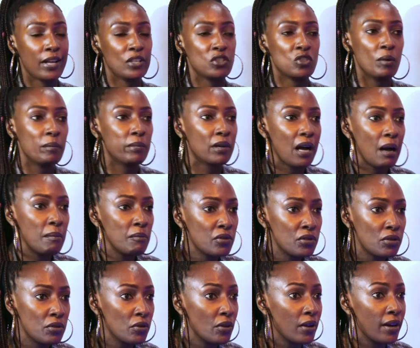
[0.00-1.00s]
When a job
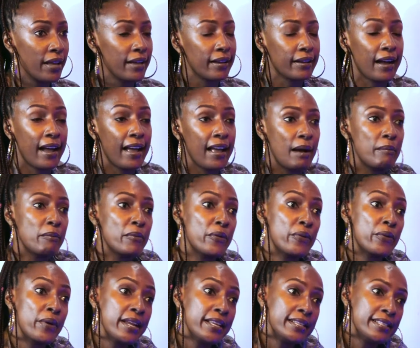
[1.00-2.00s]
comes through, you're like, I
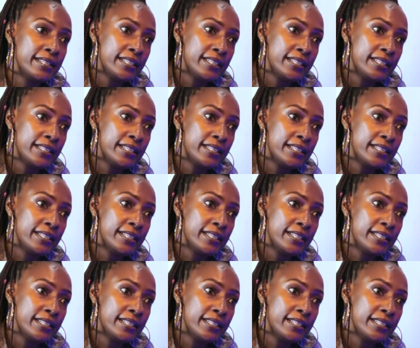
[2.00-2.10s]
am ready.